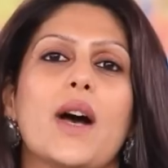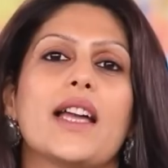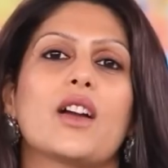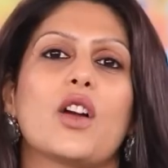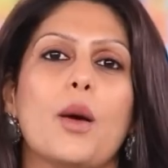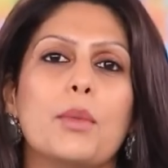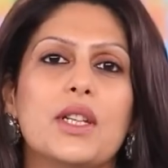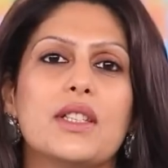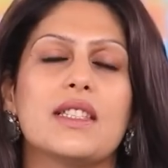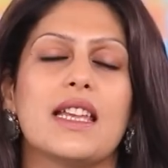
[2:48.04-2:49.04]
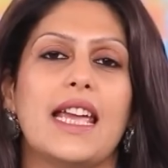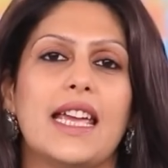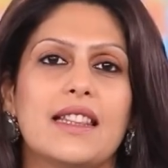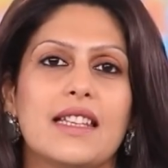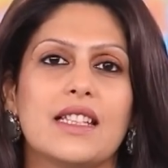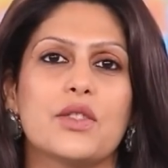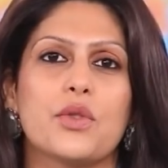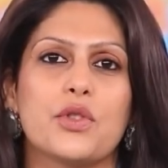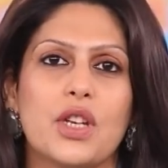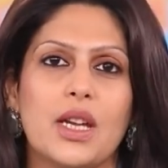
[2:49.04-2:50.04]
why a communist atheist
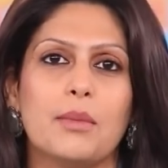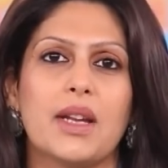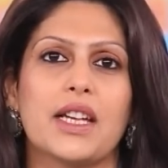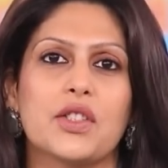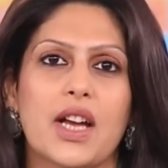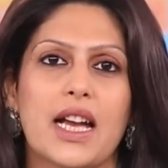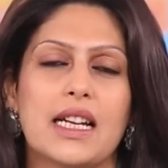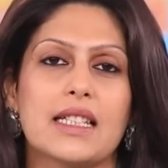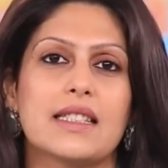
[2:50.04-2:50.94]
regime like China